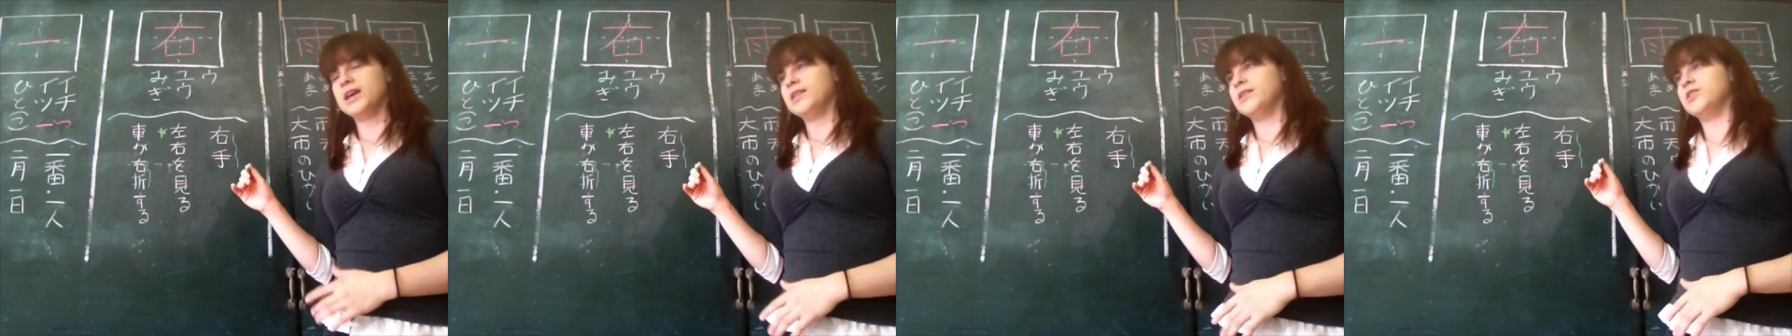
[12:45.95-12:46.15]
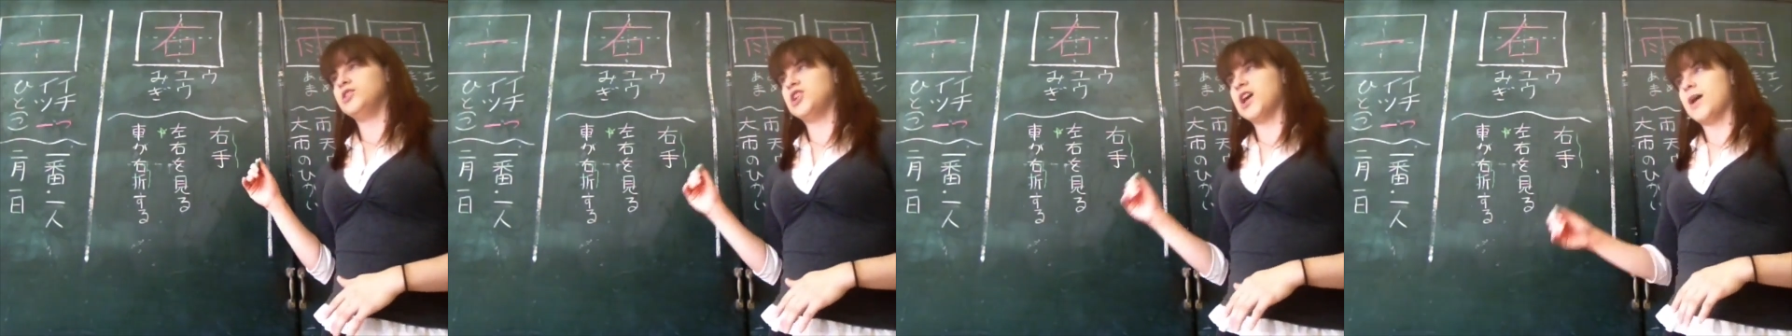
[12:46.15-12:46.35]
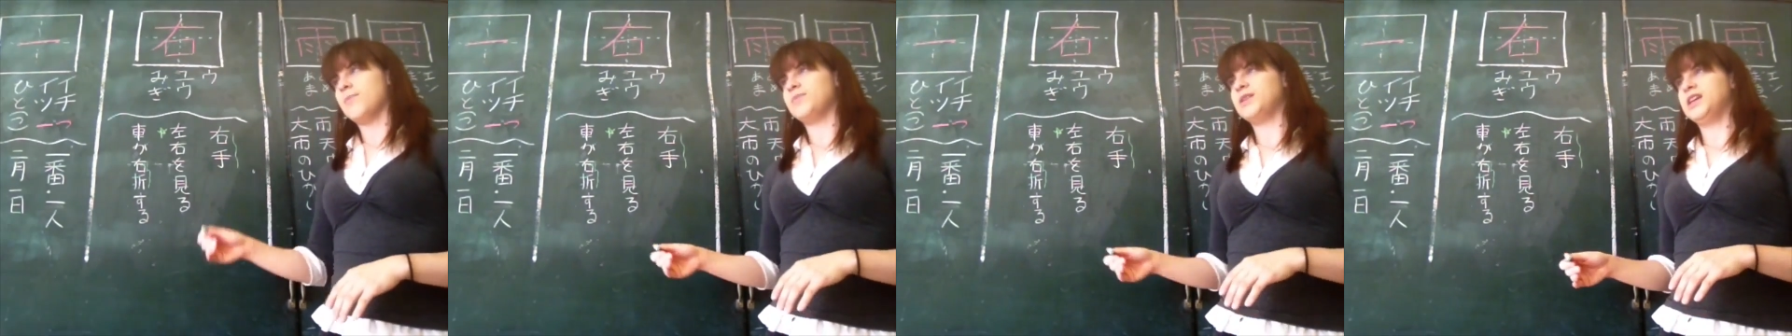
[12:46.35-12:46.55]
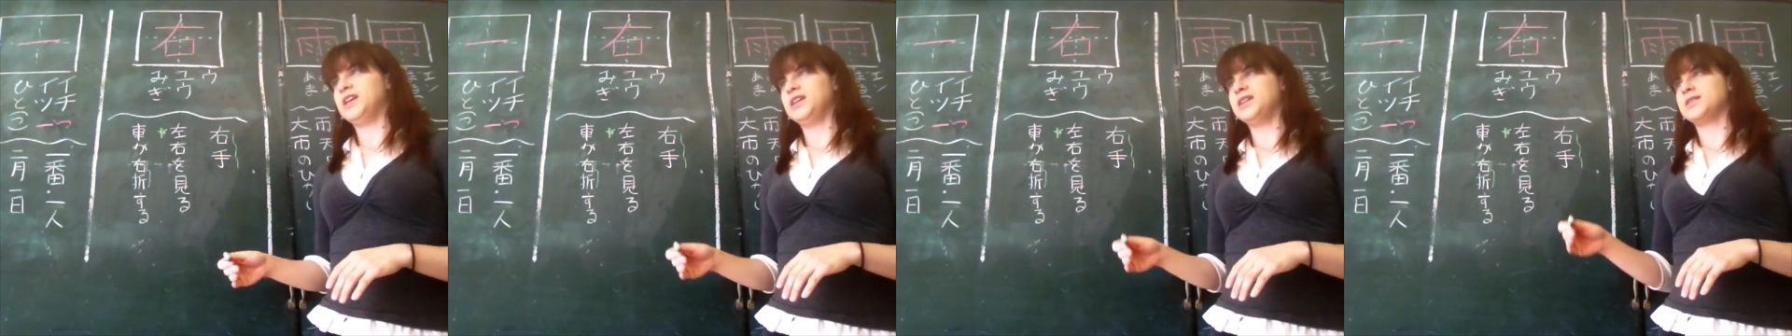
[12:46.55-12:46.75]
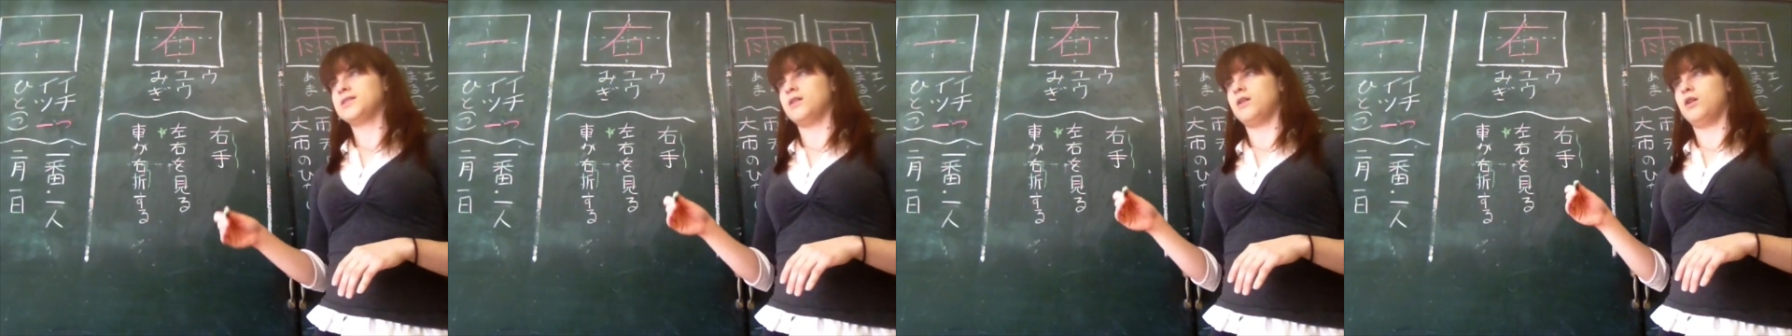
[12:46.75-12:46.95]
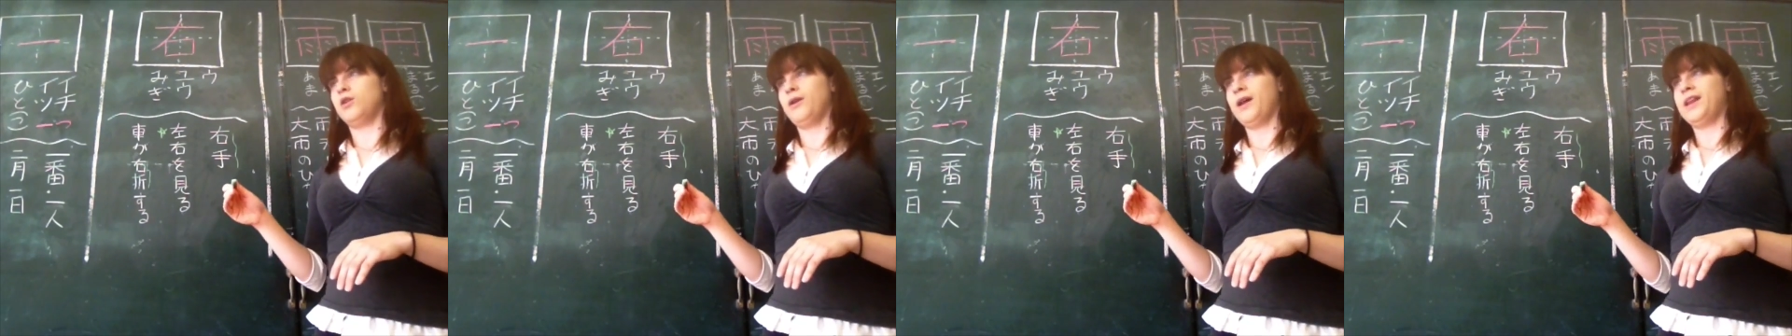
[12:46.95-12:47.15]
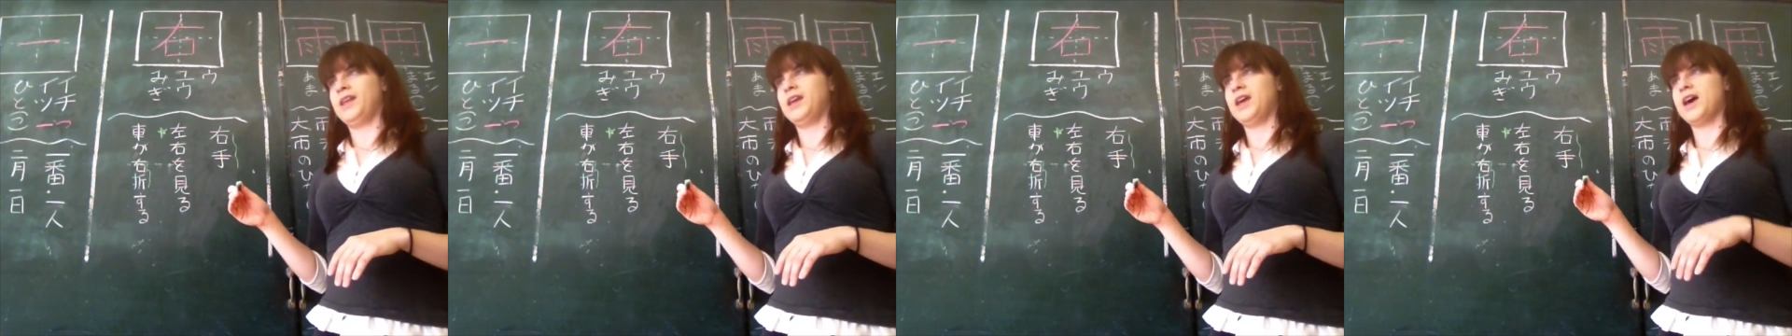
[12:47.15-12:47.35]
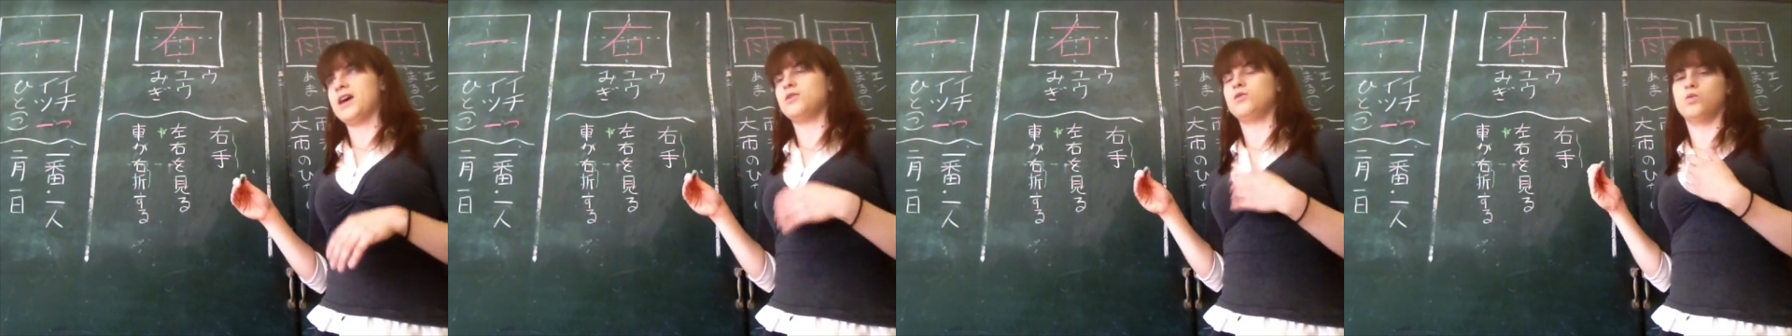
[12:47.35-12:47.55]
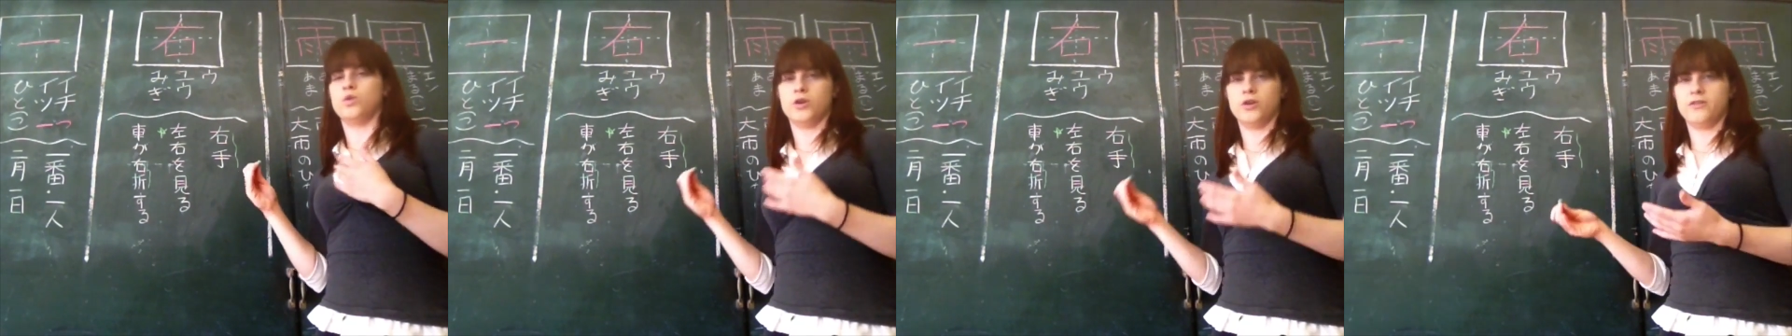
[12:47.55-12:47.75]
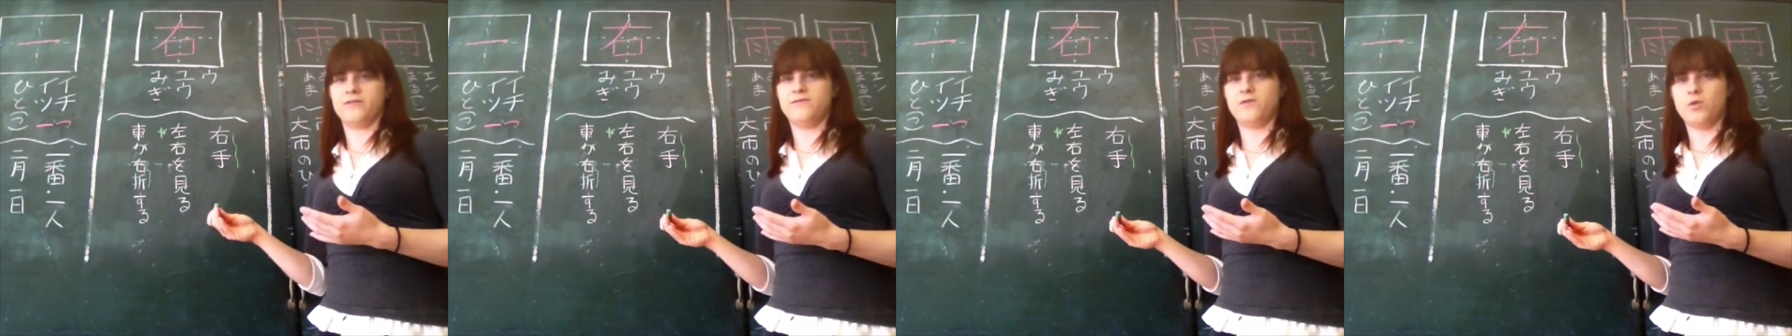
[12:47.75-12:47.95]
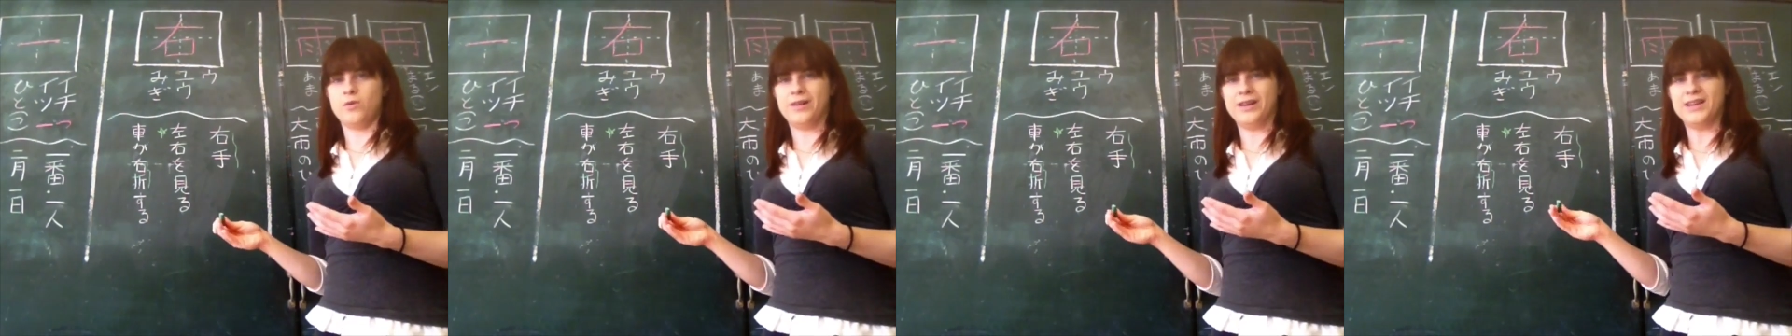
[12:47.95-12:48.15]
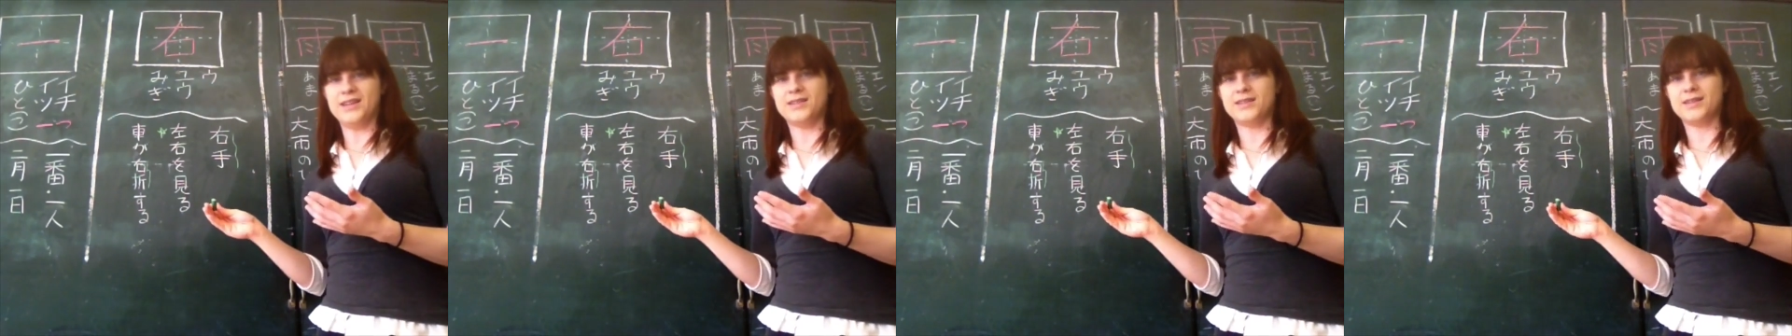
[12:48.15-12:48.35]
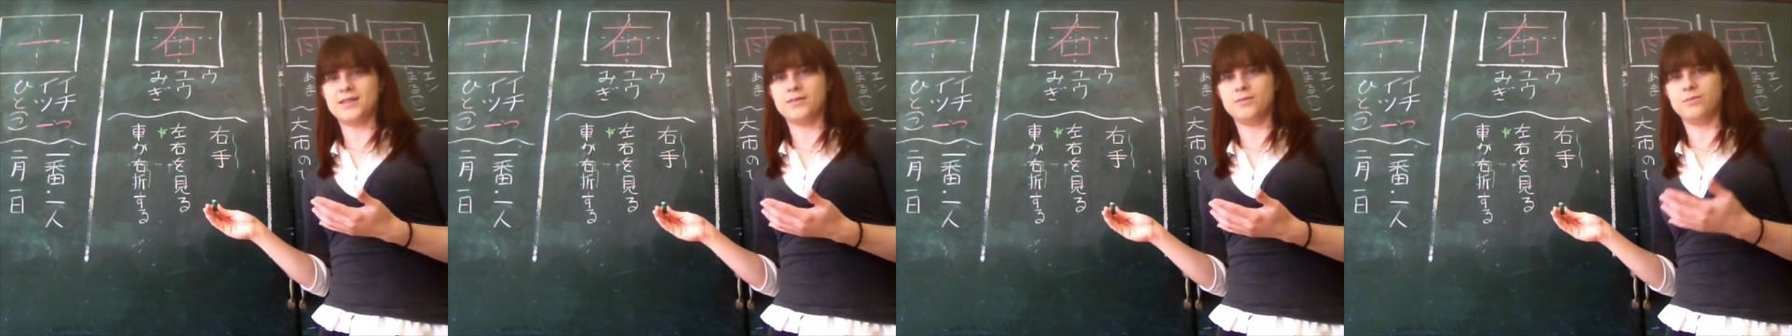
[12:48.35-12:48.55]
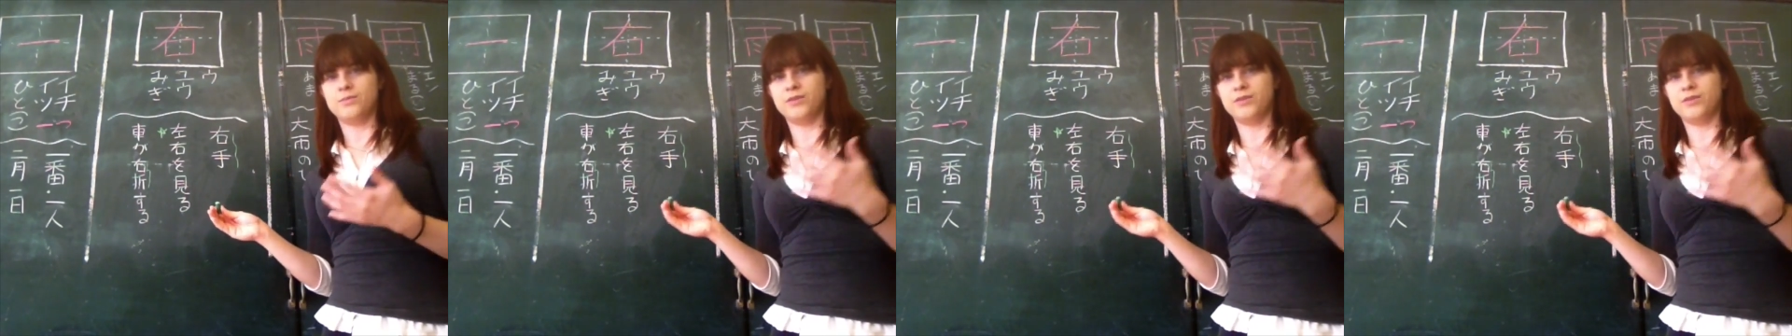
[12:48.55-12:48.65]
the Japanese already had a word for it